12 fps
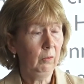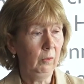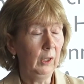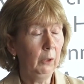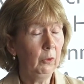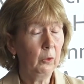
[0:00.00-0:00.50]

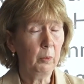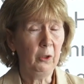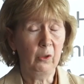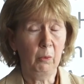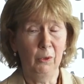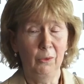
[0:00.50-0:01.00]
really
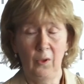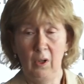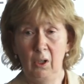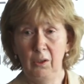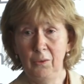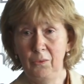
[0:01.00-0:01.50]
responsible for a
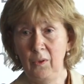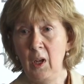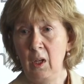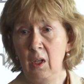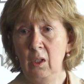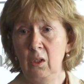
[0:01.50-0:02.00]
lot of
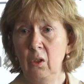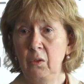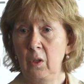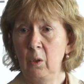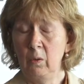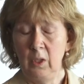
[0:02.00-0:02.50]

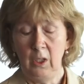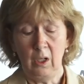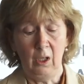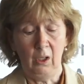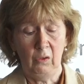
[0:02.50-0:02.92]
not only uh,